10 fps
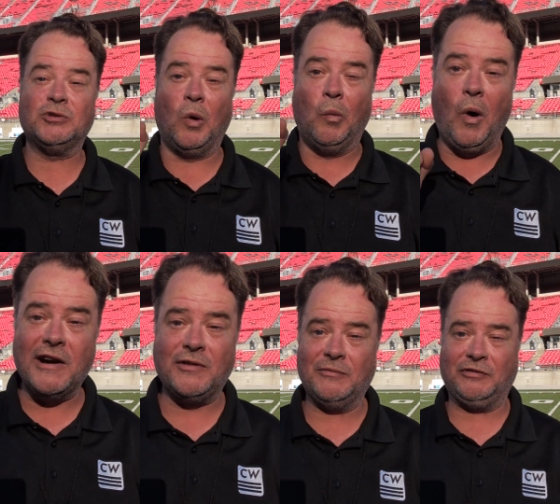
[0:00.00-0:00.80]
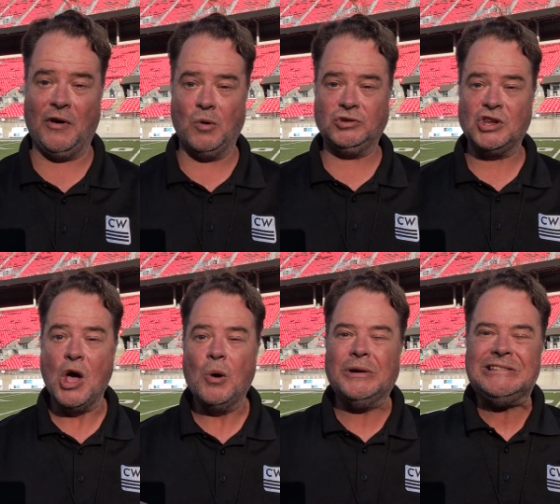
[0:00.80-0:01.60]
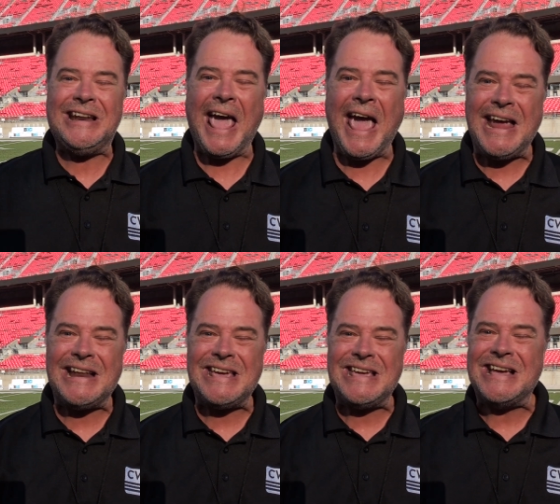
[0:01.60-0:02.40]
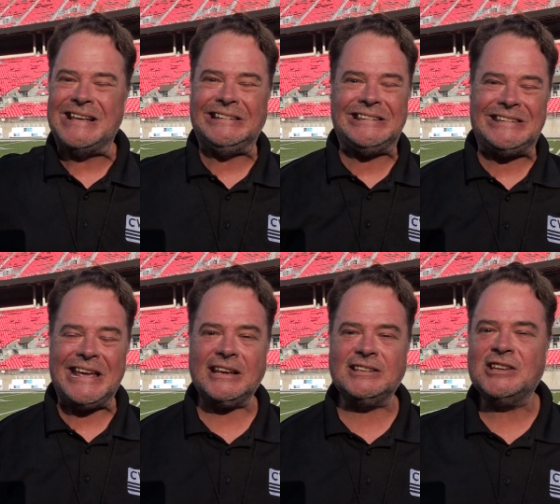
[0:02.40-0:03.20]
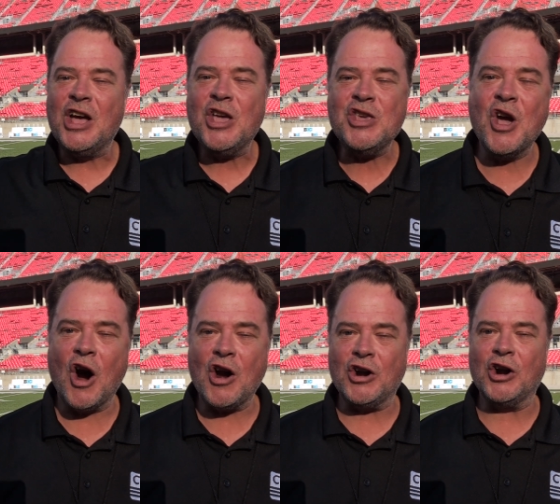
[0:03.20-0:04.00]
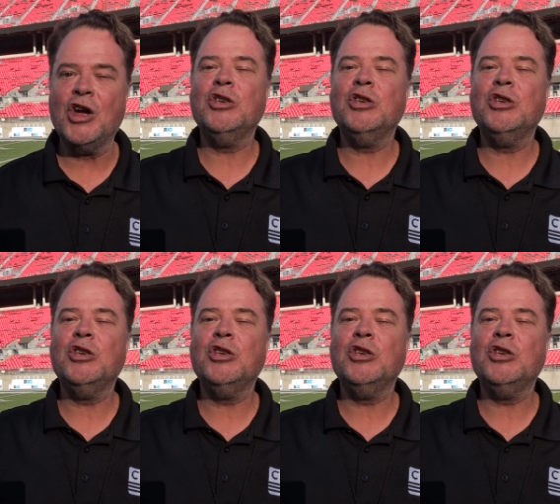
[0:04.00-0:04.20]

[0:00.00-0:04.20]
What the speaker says: Well, one of them, folks, was an 86-yarder.